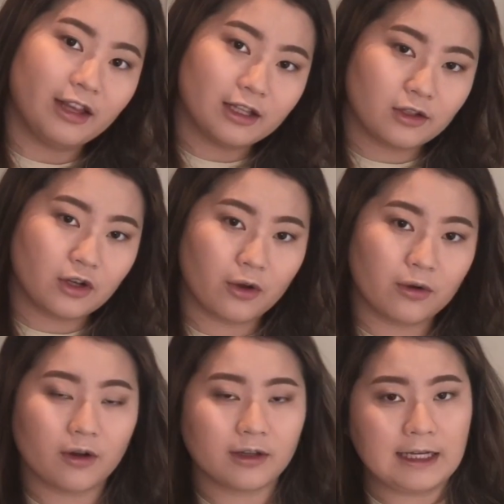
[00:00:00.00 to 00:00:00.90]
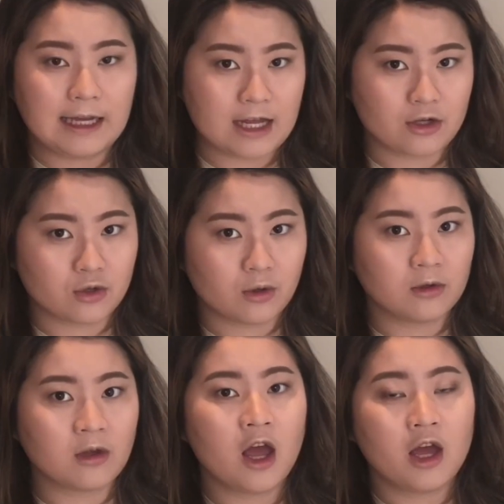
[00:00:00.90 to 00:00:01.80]
this tone or the
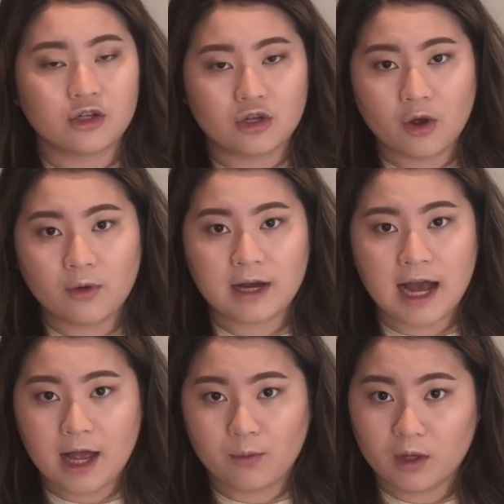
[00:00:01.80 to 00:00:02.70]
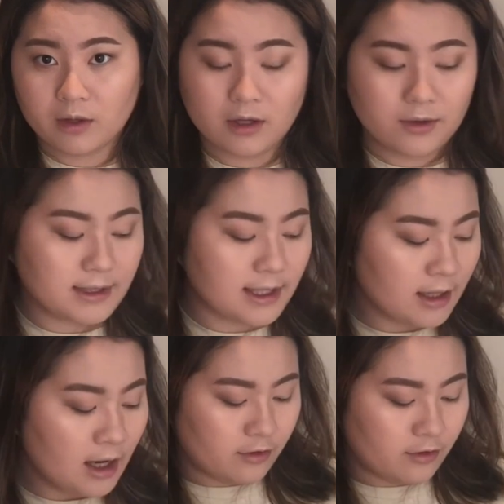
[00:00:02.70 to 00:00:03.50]
natural tone, I will use it.